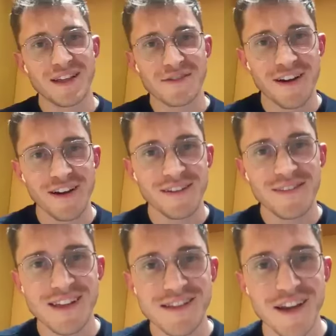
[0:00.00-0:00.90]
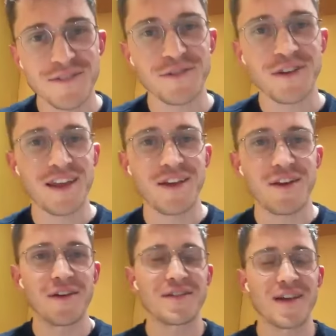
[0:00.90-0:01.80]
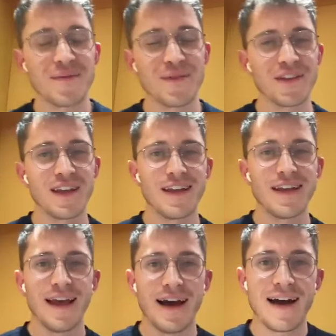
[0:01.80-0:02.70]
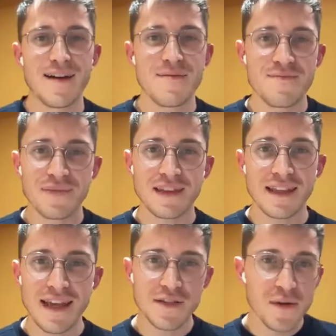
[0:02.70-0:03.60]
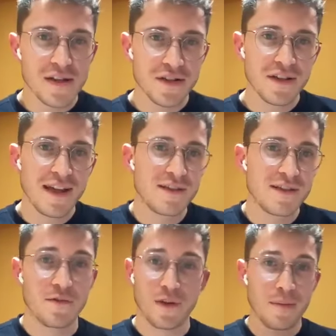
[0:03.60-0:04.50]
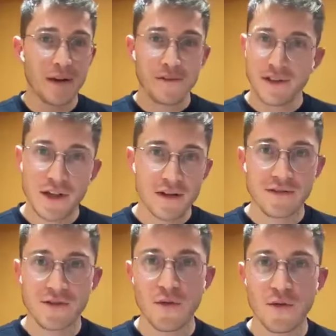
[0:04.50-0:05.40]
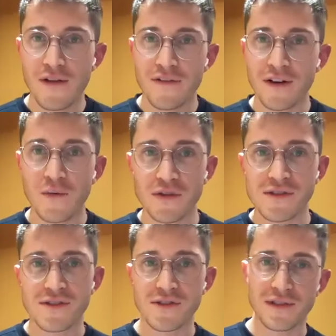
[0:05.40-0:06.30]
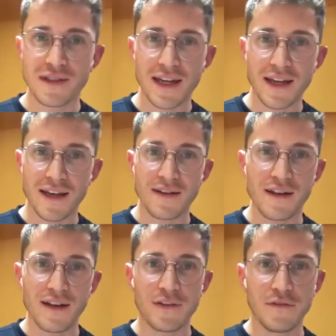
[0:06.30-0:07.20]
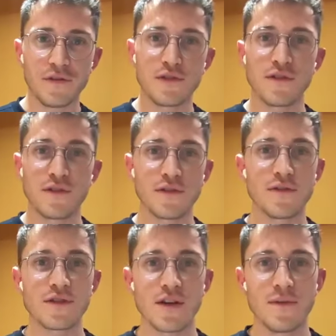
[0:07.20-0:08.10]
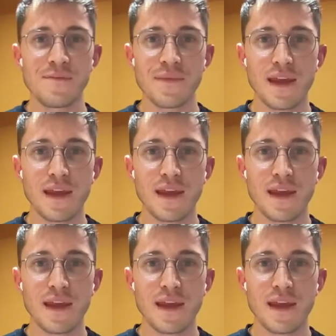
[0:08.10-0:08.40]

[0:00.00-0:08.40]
That's very insightful. Thank you, Simon. The next question is just for the panel in general. So whoever wants to take it, feel free to do so.